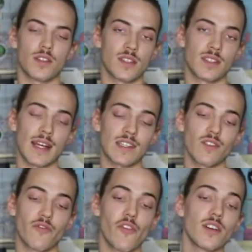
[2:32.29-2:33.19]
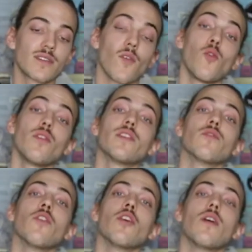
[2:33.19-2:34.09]
So this is actually the first of all the
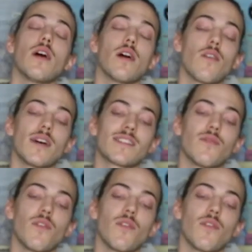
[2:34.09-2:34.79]
Arizer